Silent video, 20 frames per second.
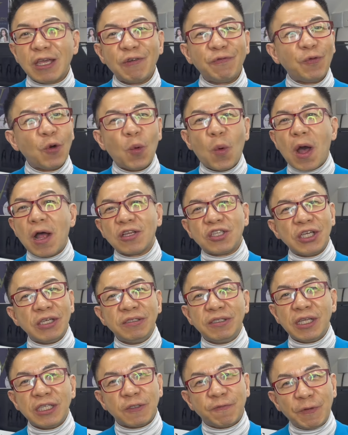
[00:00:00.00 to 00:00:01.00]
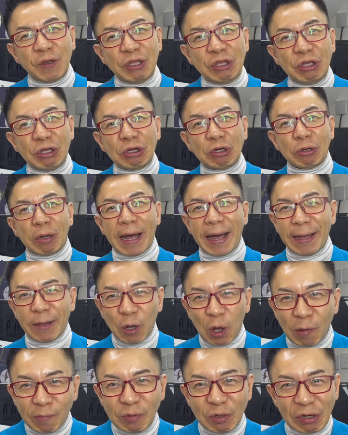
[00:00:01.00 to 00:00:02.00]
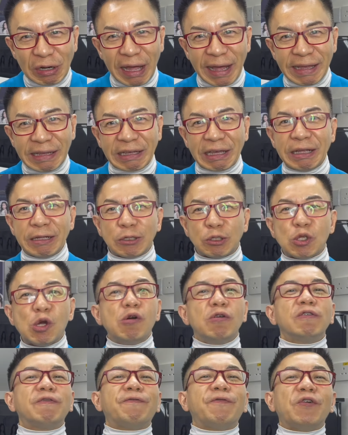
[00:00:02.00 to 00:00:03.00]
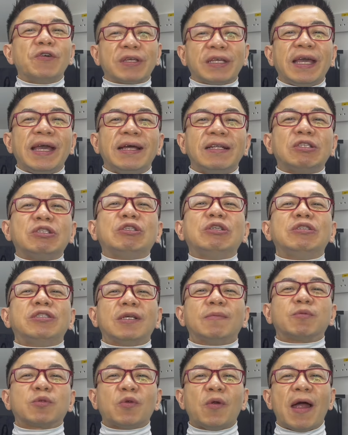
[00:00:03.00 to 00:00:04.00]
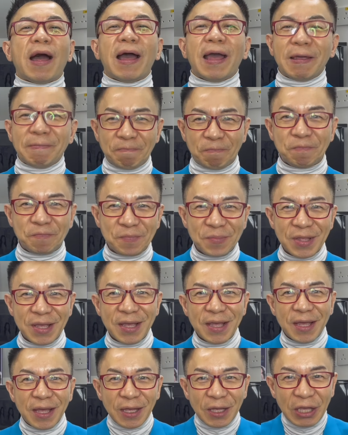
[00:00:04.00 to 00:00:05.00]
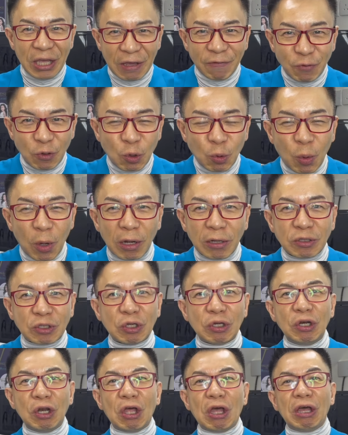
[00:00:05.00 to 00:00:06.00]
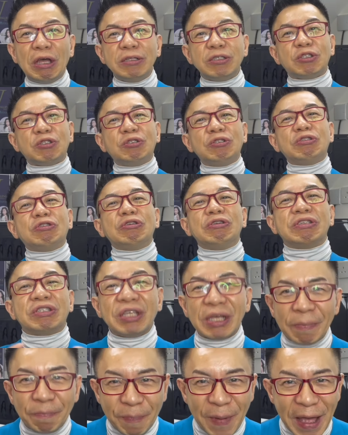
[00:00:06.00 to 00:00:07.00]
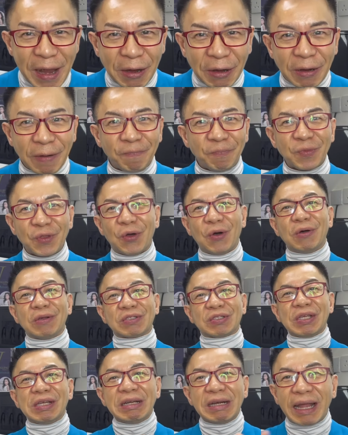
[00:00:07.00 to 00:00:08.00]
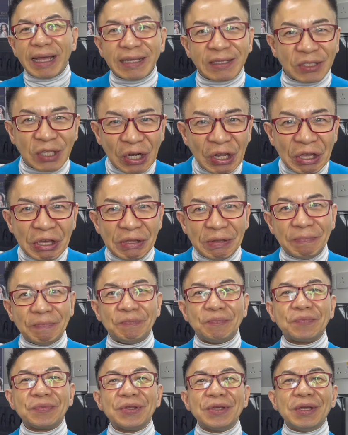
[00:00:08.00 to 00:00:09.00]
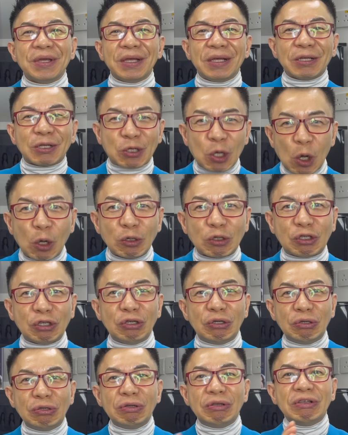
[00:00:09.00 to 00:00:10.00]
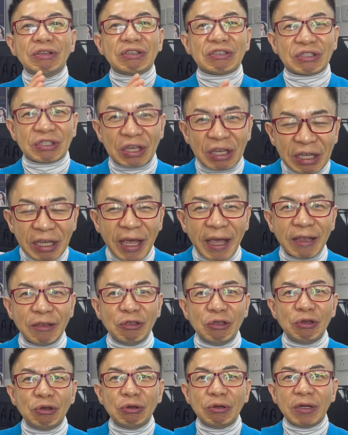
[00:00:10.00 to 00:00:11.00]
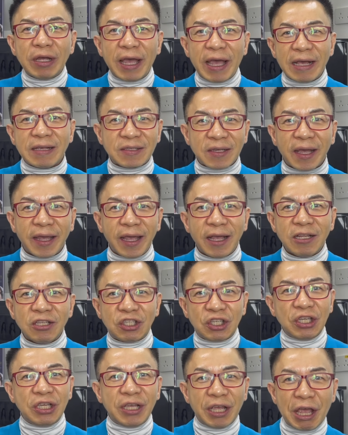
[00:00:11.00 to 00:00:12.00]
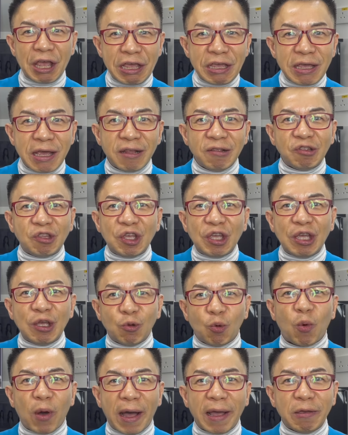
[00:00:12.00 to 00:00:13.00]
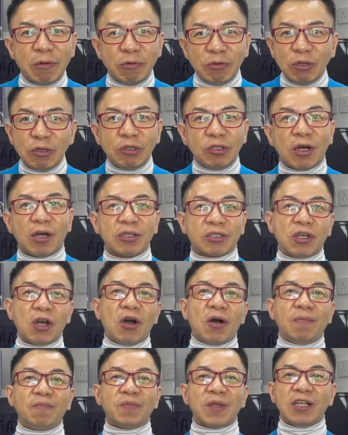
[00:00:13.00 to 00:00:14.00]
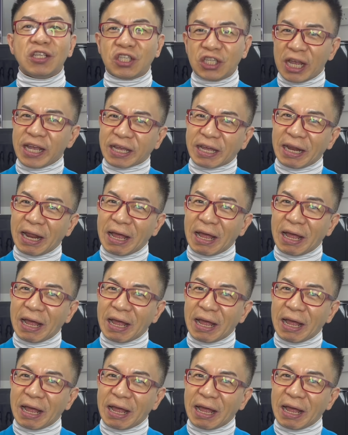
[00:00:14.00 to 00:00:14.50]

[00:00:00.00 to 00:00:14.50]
you for watching this video. I hope you like it. Don't forget to subscribe. If you want to learn to sing better or sing like Celine, go to singandyou, S-I-N-G-A-N-D-Y-O-U dot com and check it